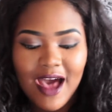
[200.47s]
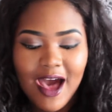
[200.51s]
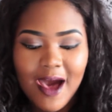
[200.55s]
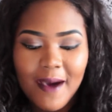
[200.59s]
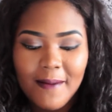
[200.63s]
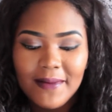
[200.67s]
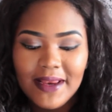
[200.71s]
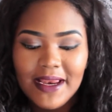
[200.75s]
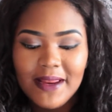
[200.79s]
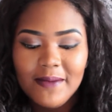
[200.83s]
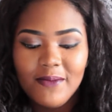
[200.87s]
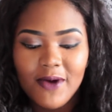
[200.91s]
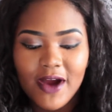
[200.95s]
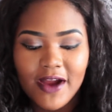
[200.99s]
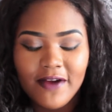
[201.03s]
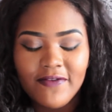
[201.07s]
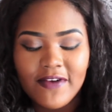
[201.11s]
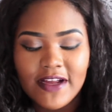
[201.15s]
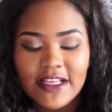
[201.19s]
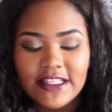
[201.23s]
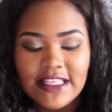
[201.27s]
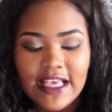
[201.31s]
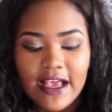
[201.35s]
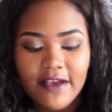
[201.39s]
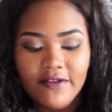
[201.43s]
how many
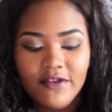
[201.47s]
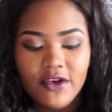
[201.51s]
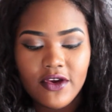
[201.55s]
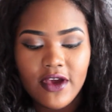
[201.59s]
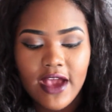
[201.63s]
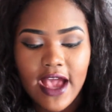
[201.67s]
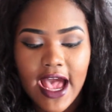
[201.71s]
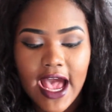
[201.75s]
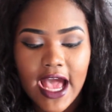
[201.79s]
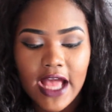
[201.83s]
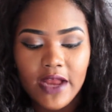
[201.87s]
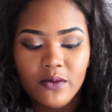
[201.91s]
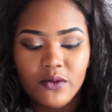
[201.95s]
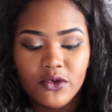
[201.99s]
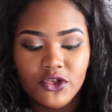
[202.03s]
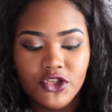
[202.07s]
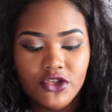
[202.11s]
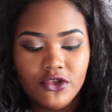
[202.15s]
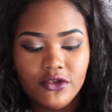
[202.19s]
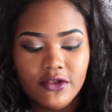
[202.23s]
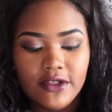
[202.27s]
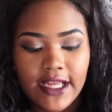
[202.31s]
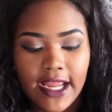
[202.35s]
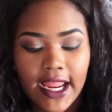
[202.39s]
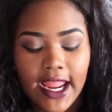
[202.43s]
boyfriends have you had?
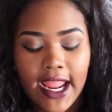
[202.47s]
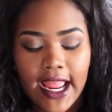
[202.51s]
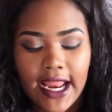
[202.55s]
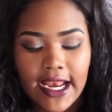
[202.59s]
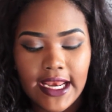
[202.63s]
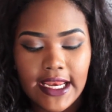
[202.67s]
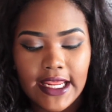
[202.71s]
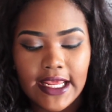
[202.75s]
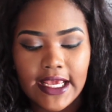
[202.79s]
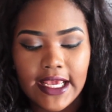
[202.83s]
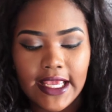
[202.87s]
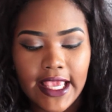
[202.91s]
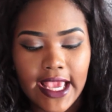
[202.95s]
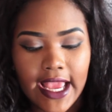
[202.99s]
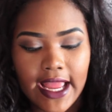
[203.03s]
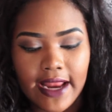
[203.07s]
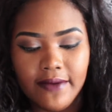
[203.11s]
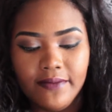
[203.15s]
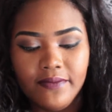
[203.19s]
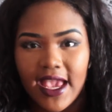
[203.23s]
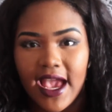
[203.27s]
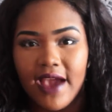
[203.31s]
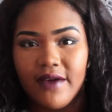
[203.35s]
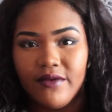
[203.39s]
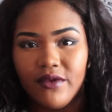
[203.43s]
Would you date any
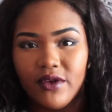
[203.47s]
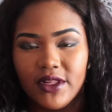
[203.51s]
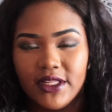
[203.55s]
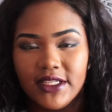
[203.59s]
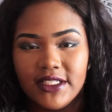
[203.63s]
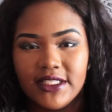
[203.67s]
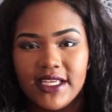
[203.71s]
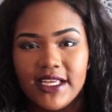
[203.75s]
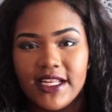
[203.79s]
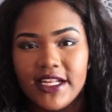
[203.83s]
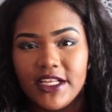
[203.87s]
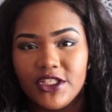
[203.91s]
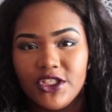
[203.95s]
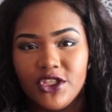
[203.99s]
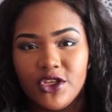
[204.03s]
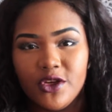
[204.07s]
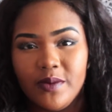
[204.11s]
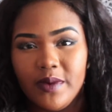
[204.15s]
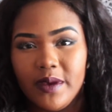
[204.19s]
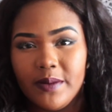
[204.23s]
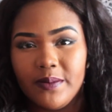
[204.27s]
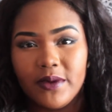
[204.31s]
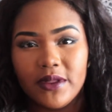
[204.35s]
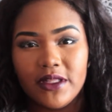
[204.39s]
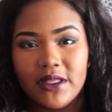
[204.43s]
again? Yeah, I've only dated two
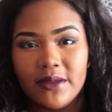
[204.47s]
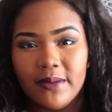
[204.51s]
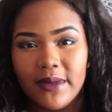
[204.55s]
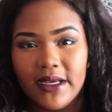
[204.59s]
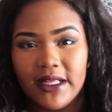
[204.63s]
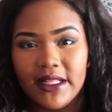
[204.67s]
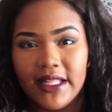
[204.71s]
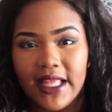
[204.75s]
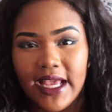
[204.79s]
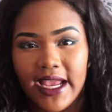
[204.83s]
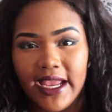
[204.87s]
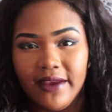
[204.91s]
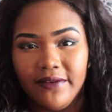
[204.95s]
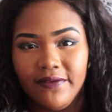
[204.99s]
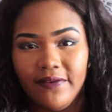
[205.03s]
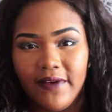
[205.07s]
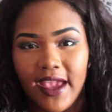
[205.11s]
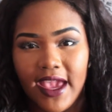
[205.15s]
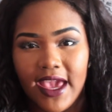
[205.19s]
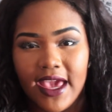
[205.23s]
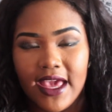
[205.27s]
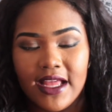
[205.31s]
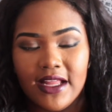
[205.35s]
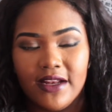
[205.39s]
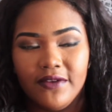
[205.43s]
people in my life,
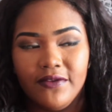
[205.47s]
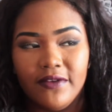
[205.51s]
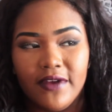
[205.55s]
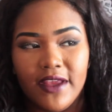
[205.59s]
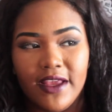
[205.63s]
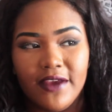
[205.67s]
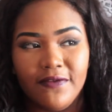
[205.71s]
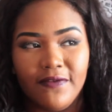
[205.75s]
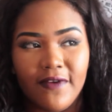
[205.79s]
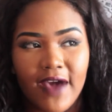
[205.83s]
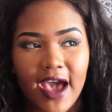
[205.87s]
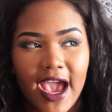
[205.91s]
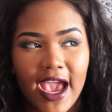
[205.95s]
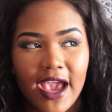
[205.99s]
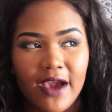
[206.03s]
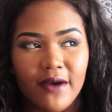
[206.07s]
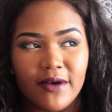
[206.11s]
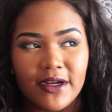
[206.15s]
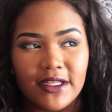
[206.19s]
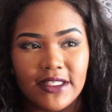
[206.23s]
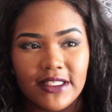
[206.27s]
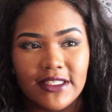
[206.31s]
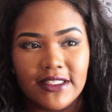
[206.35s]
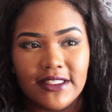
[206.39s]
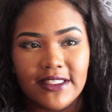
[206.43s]
and if I
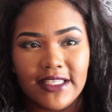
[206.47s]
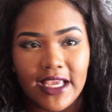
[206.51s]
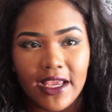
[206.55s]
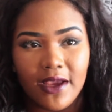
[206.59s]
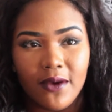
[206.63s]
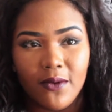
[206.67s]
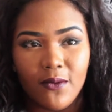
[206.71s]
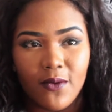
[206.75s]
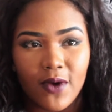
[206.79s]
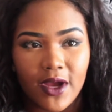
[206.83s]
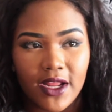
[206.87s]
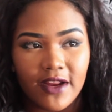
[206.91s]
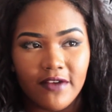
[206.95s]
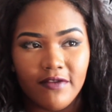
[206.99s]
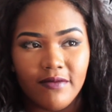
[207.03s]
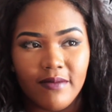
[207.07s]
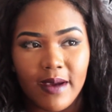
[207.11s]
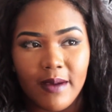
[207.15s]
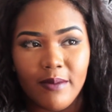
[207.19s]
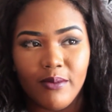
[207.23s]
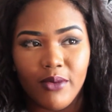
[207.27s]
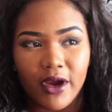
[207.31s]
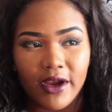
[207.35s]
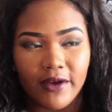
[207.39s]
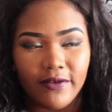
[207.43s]
were to date one of
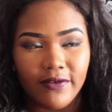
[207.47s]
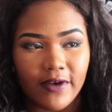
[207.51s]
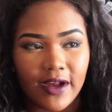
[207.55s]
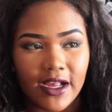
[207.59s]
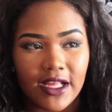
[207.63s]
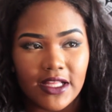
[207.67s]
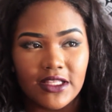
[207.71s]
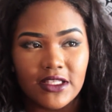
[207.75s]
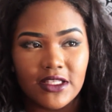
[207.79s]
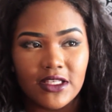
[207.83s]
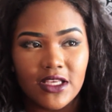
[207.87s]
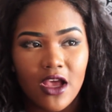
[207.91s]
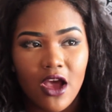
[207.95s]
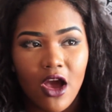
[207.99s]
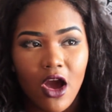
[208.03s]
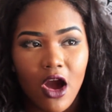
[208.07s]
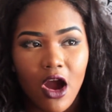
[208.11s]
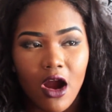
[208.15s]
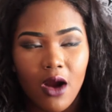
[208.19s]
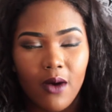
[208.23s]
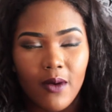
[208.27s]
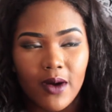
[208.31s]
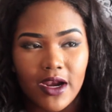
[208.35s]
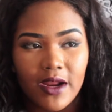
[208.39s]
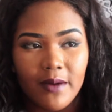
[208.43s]
my boyfriends
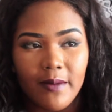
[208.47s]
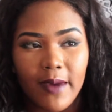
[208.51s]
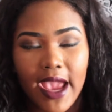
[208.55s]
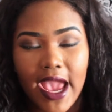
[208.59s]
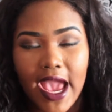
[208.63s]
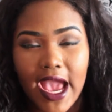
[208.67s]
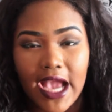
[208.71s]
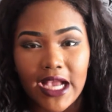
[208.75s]
or one of my